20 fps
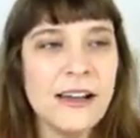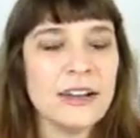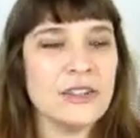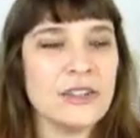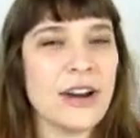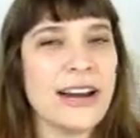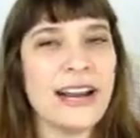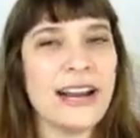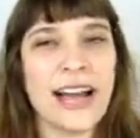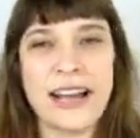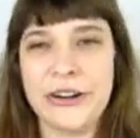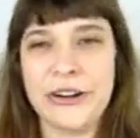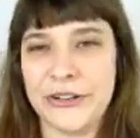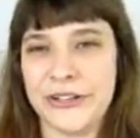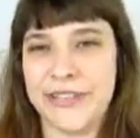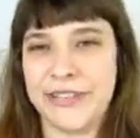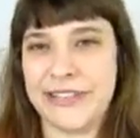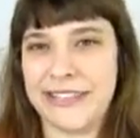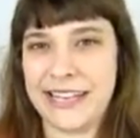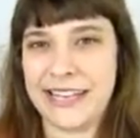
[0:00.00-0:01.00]
trying to
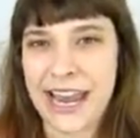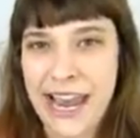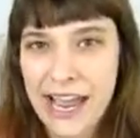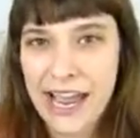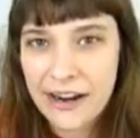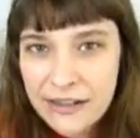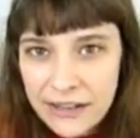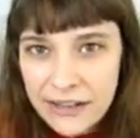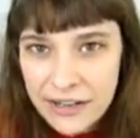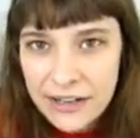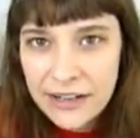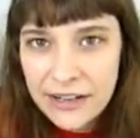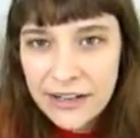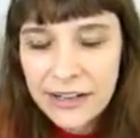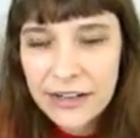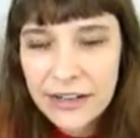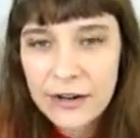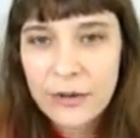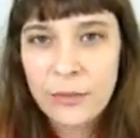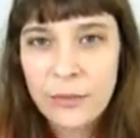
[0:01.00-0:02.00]
understand
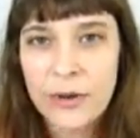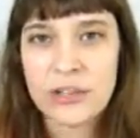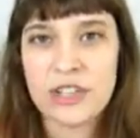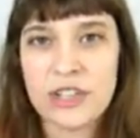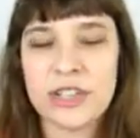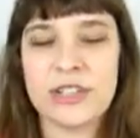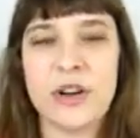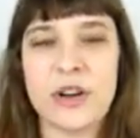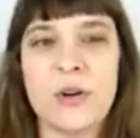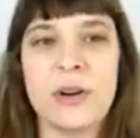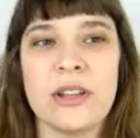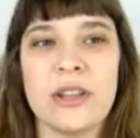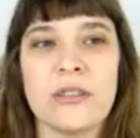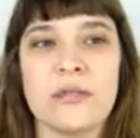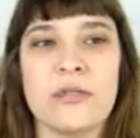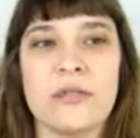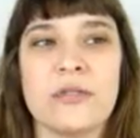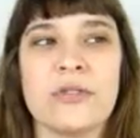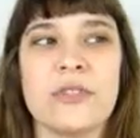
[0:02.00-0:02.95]
what she's going through,